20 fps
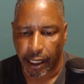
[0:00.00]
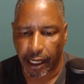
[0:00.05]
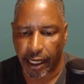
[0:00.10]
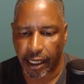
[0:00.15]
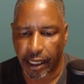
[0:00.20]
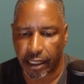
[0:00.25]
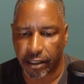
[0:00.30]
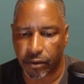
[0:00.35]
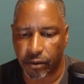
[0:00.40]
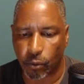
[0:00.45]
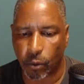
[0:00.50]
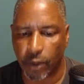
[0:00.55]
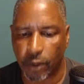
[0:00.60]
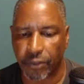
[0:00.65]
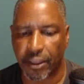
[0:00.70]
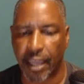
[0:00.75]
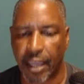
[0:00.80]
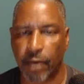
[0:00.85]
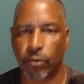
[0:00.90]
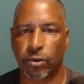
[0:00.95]
And
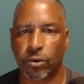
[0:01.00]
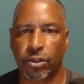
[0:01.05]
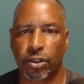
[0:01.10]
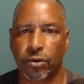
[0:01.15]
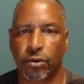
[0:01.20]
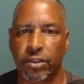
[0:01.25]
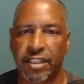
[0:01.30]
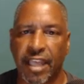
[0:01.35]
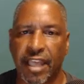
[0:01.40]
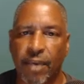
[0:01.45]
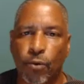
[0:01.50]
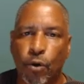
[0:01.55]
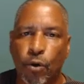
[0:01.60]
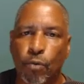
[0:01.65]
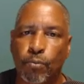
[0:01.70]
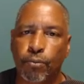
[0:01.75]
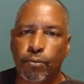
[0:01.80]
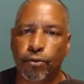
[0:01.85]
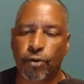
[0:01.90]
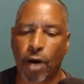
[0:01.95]
what that will do is that
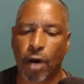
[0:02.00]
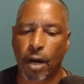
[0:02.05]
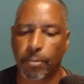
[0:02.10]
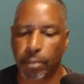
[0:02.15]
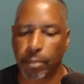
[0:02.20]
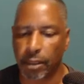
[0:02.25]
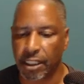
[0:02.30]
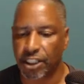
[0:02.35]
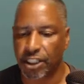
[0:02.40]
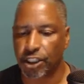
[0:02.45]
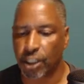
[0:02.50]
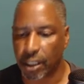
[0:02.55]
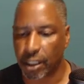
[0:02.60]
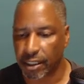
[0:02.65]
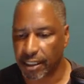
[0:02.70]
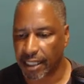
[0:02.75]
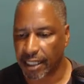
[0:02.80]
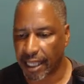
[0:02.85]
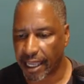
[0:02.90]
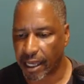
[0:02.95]
will properly
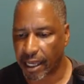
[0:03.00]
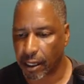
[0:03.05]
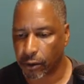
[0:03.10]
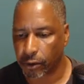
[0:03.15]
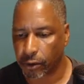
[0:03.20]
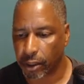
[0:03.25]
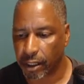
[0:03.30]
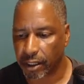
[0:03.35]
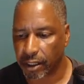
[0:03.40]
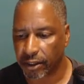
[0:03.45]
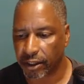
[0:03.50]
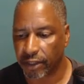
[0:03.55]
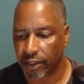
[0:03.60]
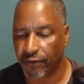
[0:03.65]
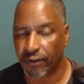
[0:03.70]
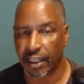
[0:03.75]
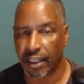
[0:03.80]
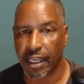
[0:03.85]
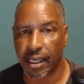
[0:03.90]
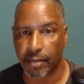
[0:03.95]
shut down the
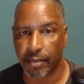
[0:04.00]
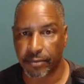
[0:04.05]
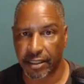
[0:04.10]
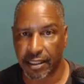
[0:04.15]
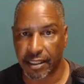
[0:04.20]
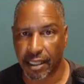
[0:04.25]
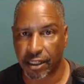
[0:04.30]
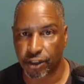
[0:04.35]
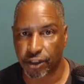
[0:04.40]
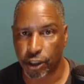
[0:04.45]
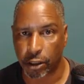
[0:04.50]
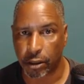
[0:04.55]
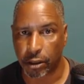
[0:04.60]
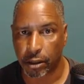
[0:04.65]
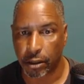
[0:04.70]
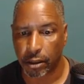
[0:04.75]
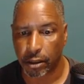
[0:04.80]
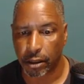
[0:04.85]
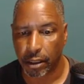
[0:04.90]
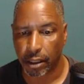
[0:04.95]
VM session.
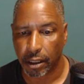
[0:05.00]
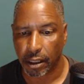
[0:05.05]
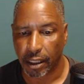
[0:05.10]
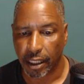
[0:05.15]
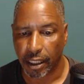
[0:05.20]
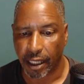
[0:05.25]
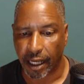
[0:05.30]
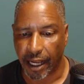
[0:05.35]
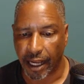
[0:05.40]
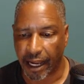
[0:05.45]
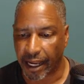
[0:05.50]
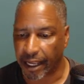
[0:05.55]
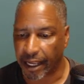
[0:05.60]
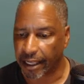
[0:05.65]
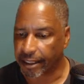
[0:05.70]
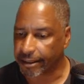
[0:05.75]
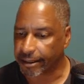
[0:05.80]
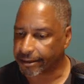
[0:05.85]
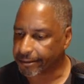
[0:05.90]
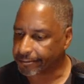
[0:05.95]

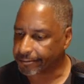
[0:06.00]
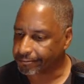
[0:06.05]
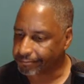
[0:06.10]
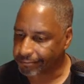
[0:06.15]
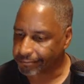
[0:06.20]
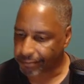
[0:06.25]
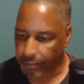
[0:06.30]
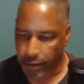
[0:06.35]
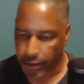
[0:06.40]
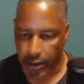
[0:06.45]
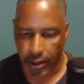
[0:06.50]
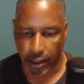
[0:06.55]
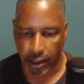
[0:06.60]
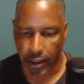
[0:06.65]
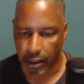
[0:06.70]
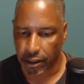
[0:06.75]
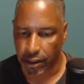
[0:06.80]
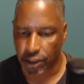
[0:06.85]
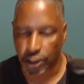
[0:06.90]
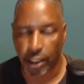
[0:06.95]
And
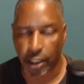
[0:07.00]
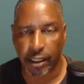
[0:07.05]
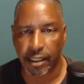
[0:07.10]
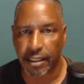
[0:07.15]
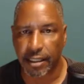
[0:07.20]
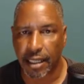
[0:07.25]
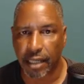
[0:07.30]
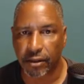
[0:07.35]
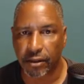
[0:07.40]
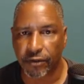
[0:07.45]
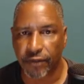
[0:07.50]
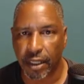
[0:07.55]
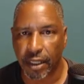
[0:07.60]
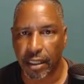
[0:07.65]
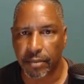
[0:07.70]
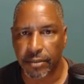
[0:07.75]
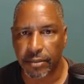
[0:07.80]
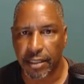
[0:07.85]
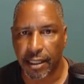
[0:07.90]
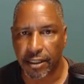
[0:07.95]
shutting down a
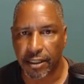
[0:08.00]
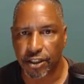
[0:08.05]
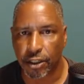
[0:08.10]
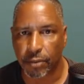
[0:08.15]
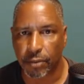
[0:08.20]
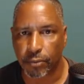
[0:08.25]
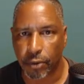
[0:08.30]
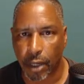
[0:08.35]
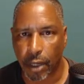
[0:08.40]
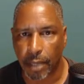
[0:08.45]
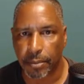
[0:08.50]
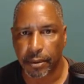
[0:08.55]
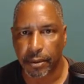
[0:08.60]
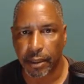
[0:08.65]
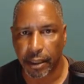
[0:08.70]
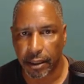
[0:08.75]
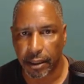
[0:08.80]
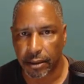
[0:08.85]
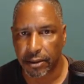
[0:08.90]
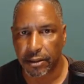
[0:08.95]
VM session
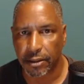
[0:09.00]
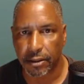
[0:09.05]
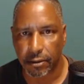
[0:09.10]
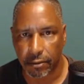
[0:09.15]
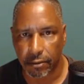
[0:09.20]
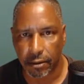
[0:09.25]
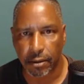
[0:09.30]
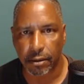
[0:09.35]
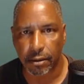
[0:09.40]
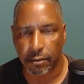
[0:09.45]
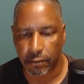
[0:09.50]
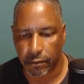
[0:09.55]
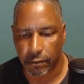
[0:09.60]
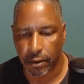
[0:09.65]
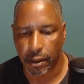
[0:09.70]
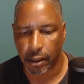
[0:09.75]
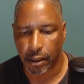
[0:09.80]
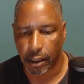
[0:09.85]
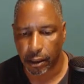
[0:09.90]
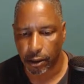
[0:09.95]
properly is
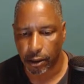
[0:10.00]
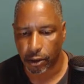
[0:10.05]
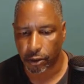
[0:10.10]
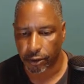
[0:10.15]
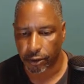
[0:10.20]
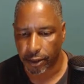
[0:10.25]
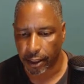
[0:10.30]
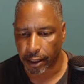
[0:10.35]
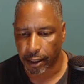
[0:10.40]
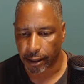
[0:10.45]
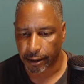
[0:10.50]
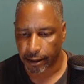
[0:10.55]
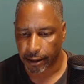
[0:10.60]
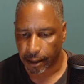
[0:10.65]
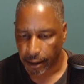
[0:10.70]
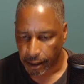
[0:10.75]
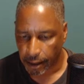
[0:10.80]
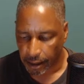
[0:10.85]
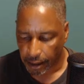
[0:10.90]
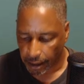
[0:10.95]
really a good thing.
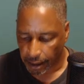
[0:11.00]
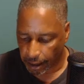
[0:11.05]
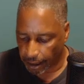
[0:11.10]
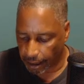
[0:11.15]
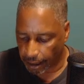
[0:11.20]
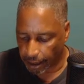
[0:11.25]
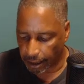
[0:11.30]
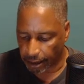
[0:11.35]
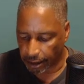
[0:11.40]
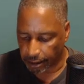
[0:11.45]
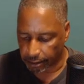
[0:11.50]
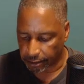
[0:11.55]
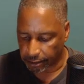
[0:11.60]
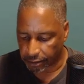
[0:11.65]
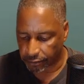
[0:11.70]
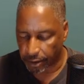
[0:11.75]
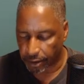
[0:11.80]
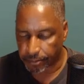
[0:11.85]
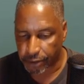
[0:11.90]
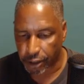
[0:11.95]

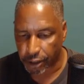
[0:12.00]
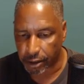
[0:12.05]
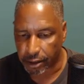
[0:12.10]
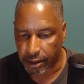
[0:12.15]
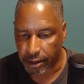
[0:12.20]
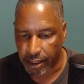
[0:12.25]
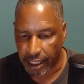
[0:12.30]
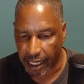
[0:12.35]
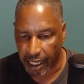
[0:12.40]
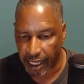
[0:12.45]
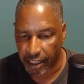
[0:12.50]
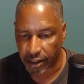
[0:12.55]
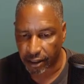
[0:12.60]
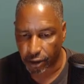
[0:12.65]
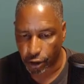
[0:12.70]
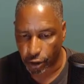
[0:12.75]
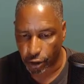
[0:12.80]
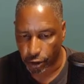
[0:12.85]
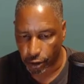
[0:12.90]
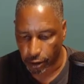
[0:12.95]
Corruption can
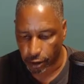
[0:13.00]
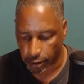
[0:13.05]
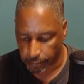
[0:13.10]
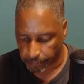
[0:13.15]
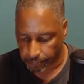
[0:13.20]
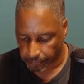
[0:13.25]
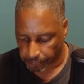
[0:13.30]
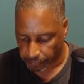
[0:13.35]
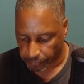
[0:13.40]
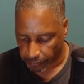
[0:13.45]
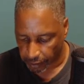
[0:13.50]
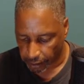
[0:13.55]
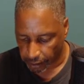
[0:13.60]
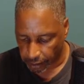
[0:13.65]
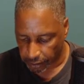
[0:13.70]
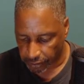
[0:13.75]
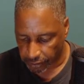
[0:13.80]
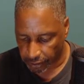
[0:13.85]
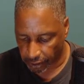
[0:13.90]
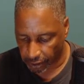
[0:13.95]
occur.
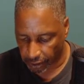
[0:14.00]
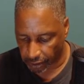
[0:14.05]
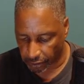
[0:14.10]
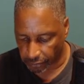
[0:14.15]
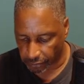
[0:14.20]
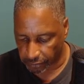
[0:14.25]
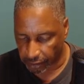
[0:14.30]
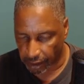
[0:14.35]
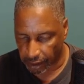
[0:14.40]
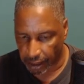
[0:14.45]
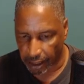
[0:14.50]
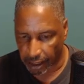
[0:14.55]
So